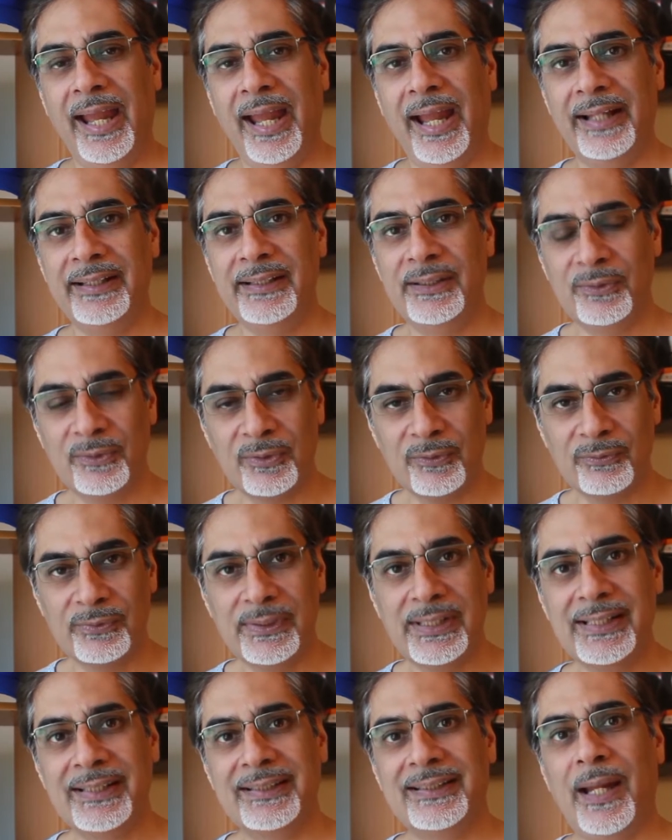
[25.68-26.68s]
and he sort of
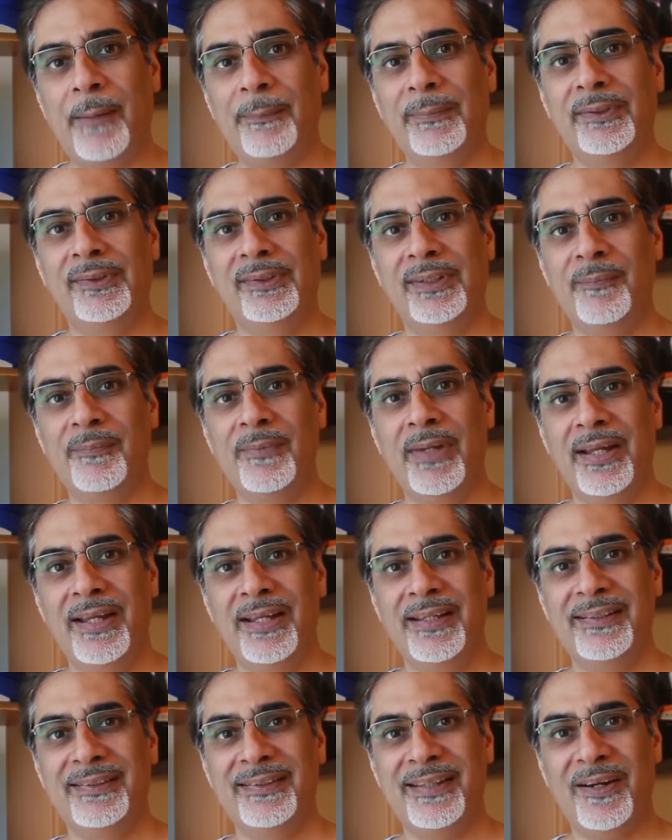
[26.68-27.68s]
re-established
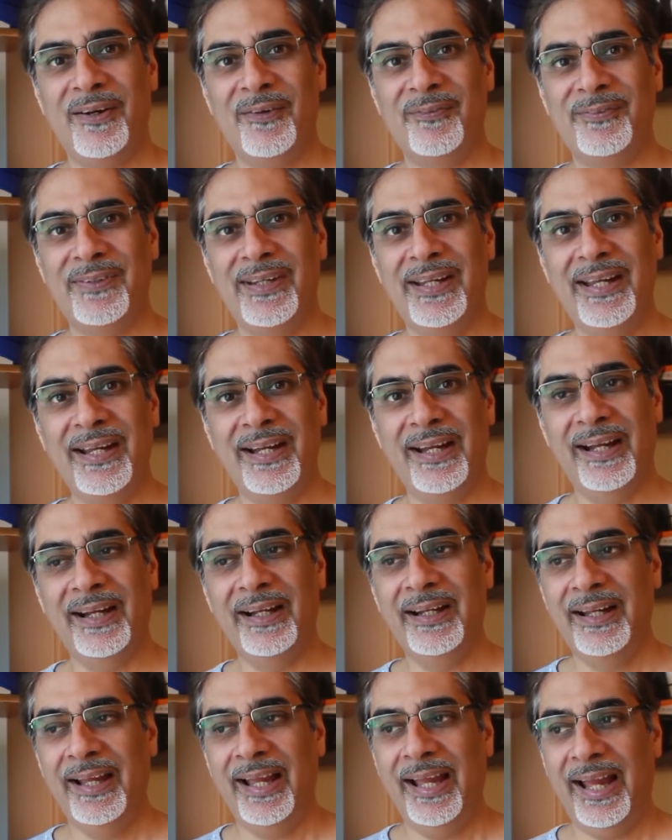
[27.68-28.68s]
himself
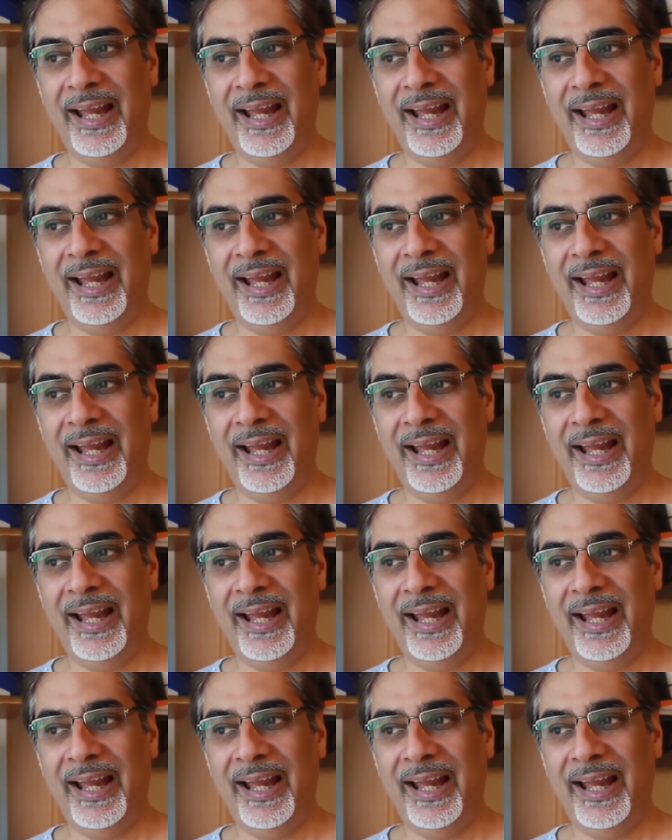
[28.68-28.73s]
here.